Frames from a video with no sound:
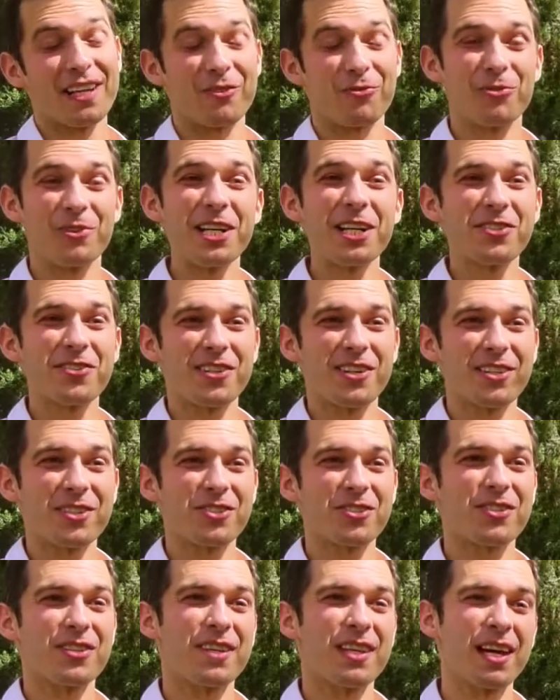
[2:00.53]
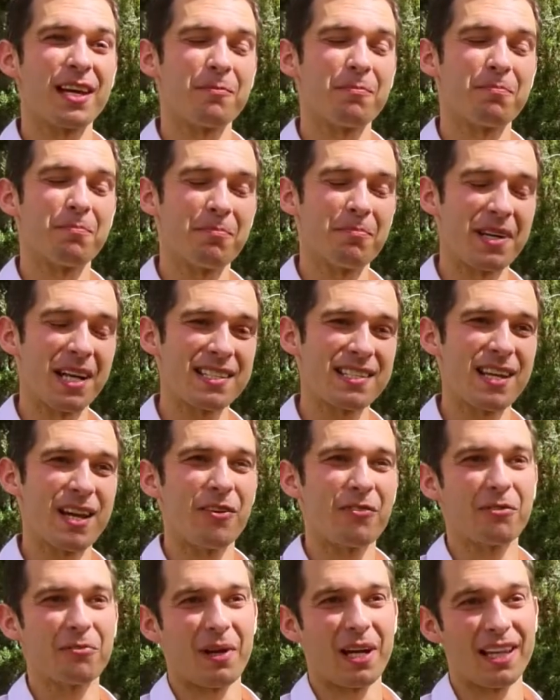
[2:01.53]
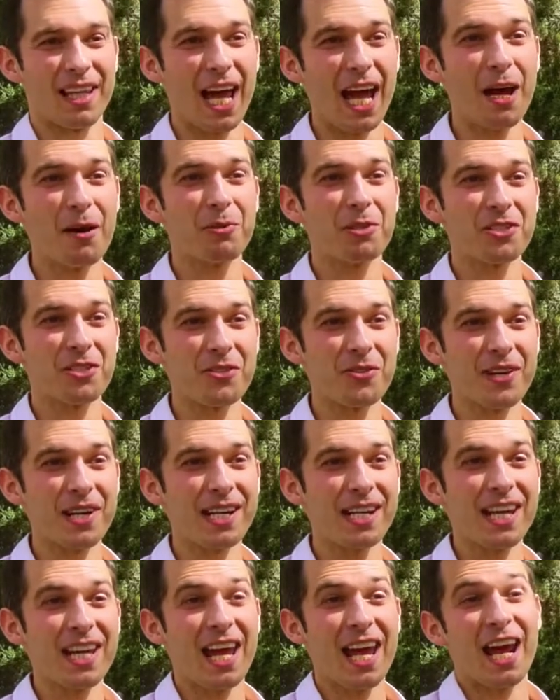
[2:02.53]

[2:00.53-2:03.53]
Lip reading: a research that myself and my lab are doing.